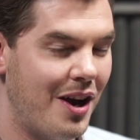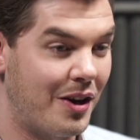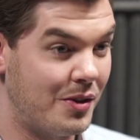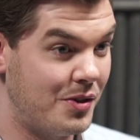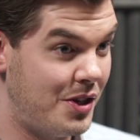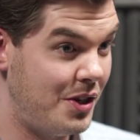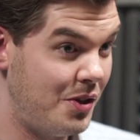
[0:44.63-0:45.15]

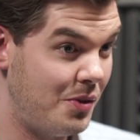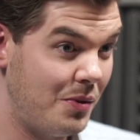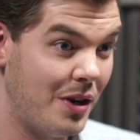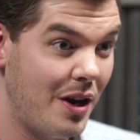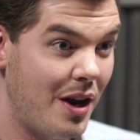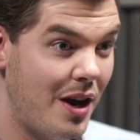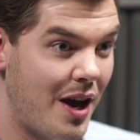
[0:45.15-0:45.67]
continue
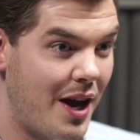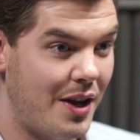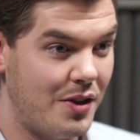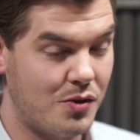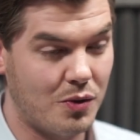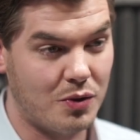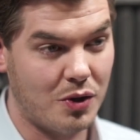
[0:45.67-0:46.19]

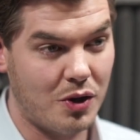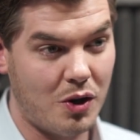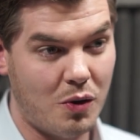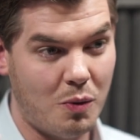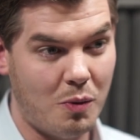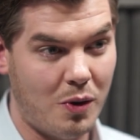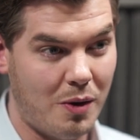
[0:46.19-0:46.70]
and to
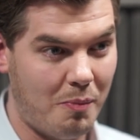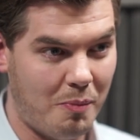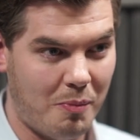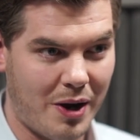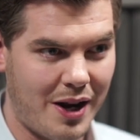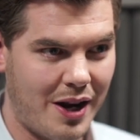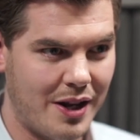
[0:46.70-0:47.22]
grow by,